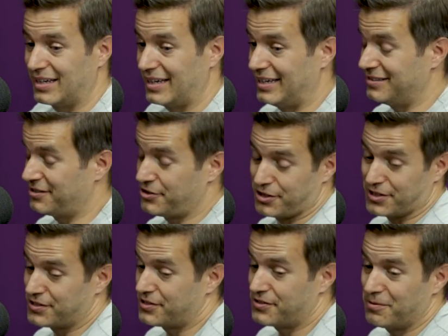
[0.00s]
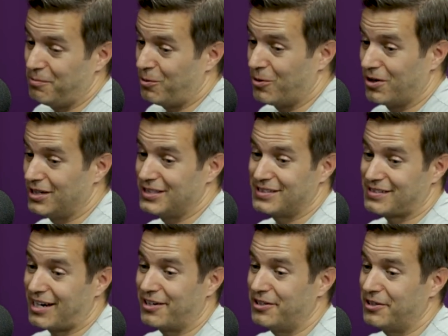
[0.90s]
is just as important as
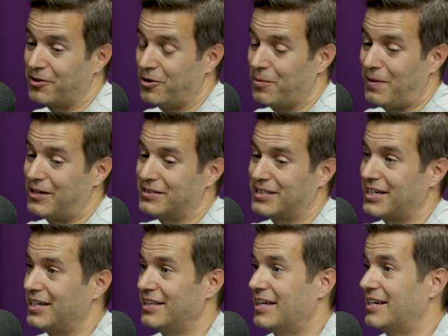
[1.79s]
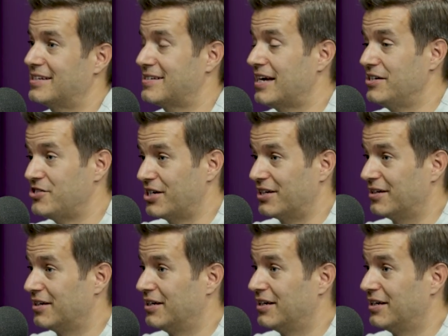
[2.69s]
how you go about getting that attention.